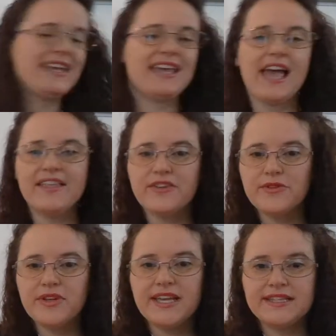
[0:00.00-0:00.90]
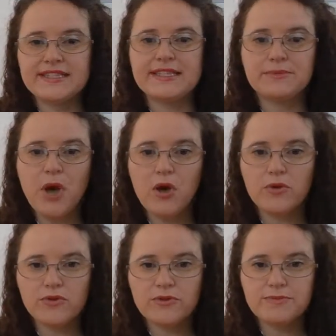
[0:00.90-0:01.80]
gathered in small
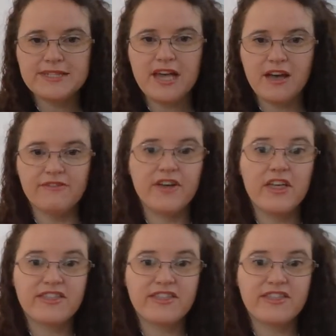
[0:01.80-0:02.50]
groups of